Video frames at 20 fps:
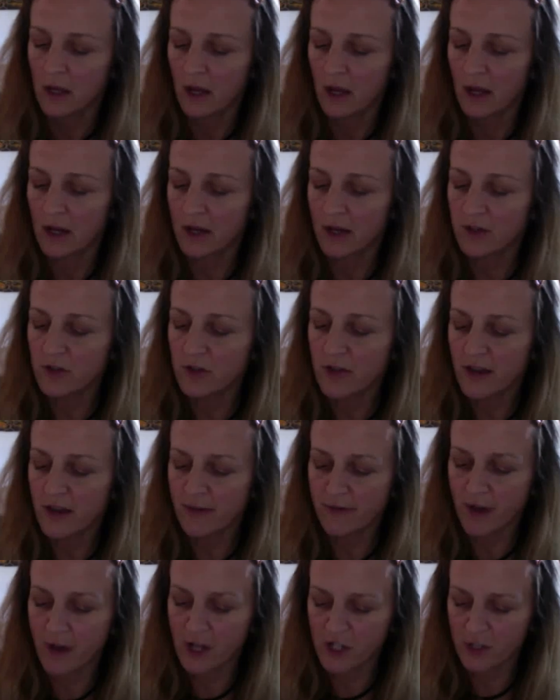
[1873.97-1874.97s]
And I do that
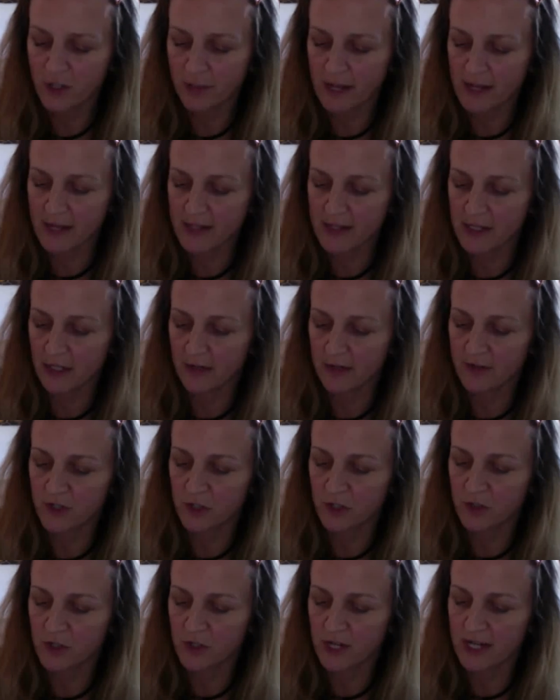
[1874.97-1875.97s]
fascia blasting I've
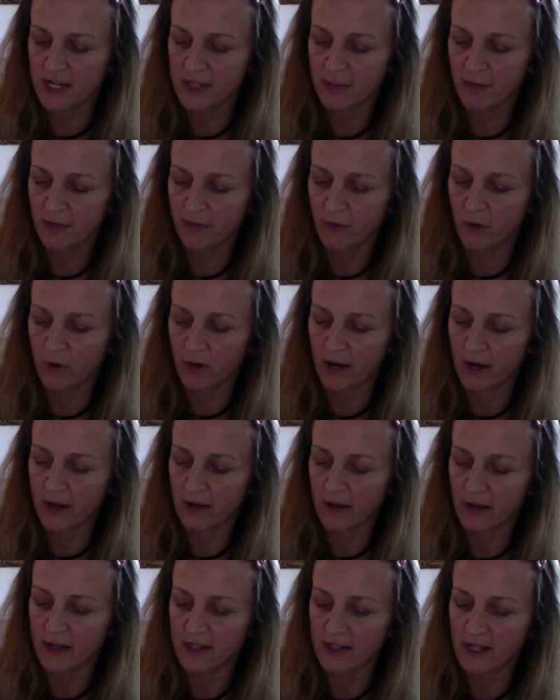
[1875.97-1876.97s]
showed you guys before.
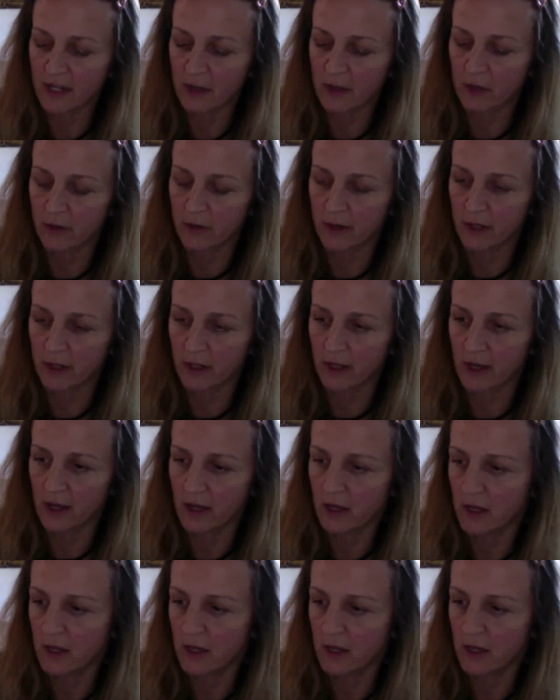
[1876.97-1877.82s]
I take chlorella